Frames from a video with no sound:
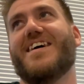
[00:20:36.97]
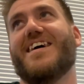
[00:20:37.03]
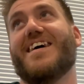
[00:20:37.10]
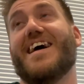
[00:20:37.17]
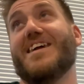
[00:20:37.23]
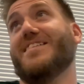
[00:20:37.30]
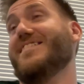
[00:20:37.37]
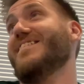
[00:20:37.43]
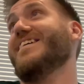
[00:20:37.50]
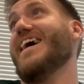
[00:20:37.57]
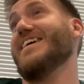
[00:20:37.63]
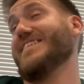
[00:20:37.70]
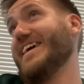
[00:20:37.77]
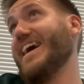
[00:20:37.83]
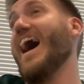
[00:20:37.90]
And
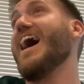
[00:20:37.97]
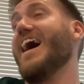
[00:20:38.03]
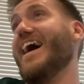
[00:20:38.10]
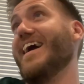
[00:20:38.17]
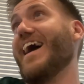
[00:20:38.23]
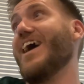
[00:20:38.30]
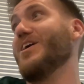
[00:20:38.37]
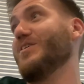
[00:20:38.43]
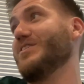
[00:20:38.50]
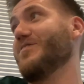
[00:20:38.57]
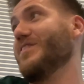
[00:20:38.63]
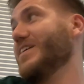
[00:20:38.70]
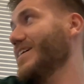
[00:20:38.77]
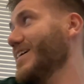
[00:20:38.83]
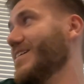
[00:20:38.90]
as a guy, I always
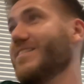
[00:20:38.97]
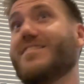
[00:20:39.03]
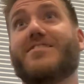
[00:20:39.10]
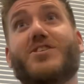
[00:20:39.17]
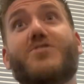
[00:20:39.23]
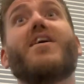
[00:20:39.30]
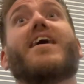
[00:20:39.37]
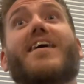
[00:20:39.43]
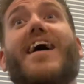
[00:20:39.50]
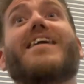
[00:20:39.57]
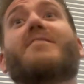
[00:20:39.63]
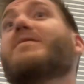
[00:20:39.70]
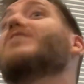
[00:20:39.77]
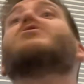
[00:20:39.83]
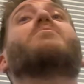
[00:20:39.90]
feel like, you're right,
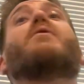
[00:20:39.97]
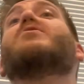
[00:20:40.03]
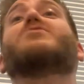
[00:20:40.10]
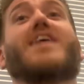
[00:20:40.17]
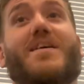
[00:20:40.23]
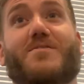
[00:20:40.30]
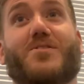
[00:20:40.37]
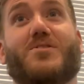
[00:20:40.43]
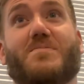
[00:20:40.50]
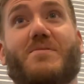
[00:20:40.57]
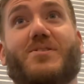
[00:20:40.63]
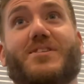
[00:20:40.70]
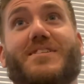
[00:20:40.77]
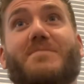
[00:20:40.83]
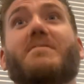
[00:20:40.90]
I'm not supposed to have those
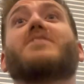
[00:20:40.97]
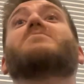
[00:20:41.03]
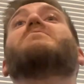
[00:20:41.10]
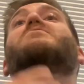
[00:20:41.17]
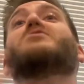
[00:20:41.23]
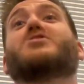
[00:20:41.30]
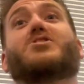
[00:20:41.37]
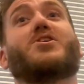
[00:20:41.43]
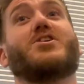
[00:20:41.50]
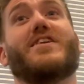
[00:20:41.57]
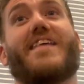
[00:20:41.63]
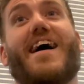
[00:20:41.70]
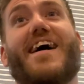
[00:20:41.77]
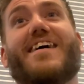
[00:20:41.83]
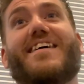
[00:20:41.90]
emotions. I'm not supposed to show you
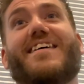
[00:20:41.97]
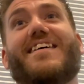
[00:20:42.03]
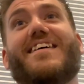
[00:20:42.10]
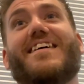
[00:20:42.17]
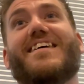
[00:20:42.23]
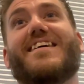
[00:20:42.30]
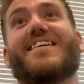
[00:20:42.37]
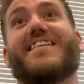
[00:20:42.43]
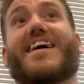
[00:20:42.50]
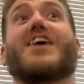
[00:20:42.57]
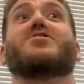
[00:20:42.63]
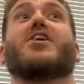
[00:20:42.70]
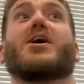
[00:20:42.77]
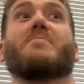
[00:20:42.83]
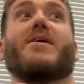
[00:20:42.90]
that. Like, I
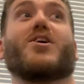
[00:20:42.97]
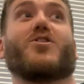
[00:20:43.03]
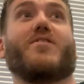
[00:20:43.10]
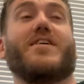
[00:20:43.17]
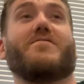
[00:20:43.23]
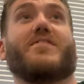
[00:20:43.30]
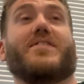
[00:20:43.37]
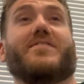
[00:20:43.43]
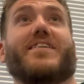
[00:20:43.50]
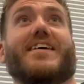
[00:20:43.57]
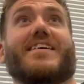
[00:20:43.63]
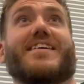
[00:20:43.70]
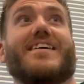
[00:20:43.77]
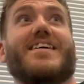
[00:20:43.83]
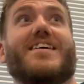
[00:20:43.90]
talk about grief of
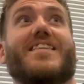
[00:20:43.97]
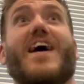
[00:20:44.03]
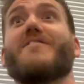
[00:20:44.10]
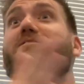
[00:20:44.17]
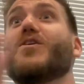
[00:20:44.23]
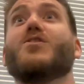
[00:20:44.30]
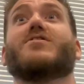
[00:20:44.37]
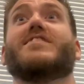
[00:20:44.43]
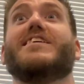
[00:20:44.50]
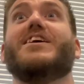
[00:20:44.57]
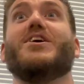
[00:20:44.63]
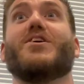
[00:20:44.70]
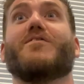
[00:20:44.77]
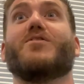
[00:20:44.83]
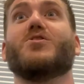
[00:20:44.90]
like, that first
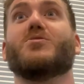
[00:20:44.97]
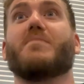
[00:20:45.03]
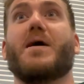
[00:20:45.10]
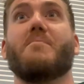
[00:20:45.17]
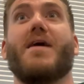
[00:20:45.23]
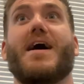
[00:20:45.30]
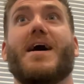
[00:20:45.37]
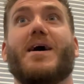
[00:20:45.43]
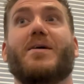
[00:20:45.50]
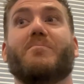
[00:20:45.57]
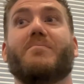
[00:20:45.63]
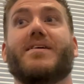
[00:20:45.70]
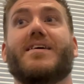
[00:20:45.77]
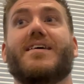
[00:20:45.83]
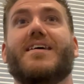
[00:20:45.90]
year of losing my
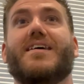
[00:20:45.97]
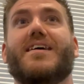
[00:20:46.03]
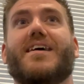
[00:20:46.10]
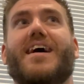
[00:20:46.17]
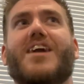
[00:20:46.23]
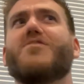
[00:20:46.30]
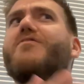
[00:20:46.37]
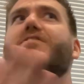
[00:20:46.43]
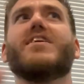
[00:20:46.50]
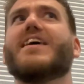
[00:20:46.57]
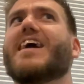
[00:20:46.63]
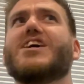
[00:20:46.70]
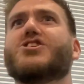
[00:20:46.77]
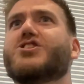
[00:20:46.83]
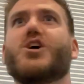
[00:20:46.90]
mom, I don't feel
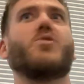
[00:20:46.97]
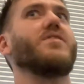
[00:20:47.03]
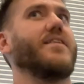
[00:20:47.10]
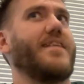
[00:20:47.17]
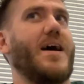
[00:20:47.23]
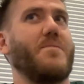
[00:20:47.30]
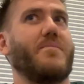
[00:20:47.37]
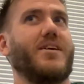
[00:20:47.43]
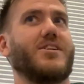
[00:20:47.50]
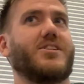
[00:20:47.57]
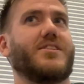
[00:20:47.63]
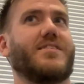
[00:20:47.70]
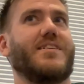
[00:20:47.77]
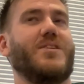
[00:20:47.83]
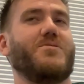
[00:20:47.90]
like I showed it that
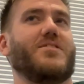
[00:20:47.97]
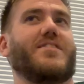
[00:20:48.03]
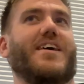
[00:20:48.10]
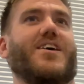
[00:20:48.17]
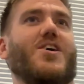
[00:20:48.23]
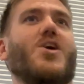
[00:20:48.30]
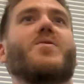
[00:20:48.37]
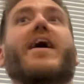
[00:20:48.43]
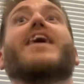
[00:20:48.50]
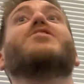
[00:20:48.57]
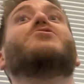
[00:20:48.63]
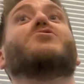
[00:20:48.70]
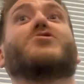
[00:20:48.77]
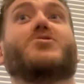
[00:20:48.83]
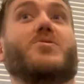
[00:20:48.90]
much. It was like, oh,
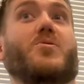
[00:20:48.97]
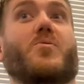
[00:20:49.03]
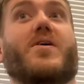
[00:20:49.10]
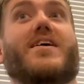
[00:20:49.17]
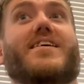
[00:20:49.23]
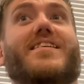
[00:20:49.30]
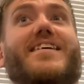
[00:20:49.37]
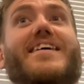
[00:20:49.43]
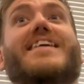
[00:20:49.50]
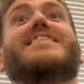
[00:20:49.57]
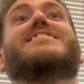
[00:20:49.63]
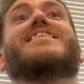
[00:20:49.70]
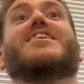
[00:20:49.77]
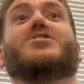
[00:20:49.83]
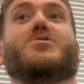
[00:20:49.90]
Andrew's doing well. Like,
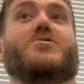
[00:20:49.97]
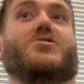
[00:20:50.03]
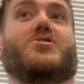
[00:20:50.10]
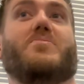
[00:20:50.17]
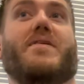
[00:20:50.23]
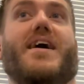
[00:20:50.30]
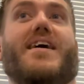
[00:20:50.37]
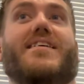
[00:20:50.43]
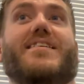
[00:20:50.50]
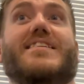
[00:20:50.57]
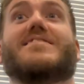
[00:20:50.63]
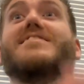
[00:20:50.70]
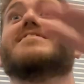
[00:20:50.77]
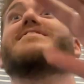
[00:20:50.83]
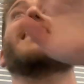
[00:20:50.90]
he's not doing too bad. It's
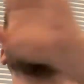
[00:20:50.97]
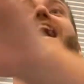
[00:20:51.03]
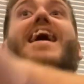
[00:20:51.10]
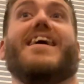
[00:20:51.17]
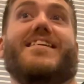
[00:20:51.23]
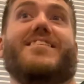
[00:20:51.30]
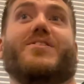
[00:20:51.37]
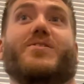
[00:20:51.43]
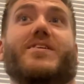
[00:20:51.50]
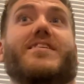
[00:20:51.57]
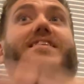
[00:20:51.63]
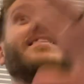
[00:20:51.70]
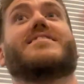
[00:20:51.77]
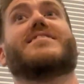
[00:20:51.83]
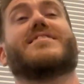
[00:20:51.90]
his dad, or
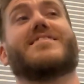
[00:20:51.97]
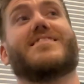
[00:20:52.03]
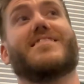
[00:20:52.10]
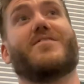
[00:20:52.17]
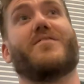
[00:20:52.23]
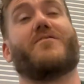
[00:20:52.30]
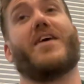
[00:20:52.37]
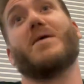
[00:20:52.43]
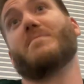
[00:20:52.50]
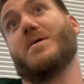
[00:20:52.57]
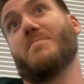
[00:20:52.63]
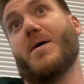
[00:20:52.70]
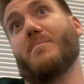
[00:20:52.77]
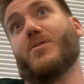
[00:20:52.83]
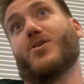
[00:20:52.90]
it's family
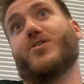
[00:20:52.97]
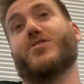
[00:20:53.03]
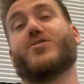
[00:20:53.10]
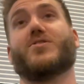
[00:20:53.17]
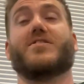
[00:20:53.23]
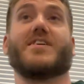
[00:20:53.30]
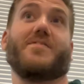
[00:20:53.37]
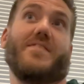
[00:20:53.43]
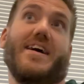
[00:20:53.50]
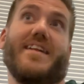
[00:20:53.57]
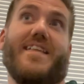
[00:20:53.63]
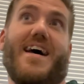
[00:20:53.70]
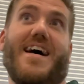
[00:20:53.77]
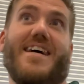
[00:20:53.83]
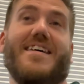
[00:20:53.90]
members, or stuff like
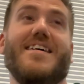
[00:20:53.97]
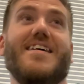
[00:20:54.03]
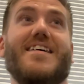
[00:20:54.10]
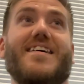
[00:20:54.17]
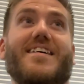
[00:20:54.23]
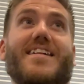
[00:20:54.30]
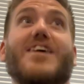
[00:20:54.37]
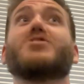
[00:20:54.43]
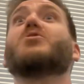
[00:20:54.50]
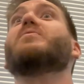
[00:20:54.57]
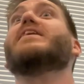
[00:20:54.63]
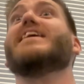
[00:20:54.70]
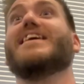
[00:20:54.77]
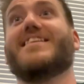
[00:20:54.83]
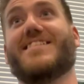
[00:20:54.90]
that. That's who we
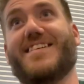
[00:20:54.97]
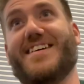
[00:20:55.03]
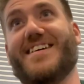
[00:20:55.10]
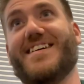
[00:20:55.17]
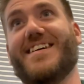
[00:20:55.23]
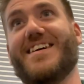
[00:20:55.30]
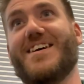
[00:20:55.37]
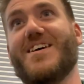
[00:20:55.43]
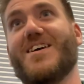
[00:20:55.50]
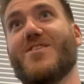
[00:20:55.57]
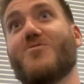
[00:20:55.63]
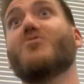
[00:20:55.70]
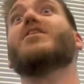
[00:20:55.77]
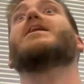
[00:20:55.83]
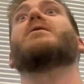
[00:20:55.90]
need to
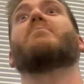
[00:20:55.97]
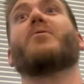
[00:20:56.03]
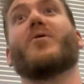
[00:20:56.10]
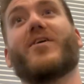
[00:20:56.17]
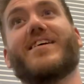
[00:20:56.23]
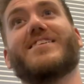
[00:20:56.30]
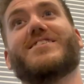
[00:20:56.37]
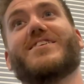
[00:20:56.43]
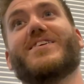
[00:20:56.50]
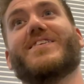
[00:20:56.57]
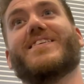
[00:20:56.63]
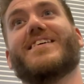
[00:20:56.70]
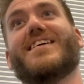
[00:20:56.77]
really pour into.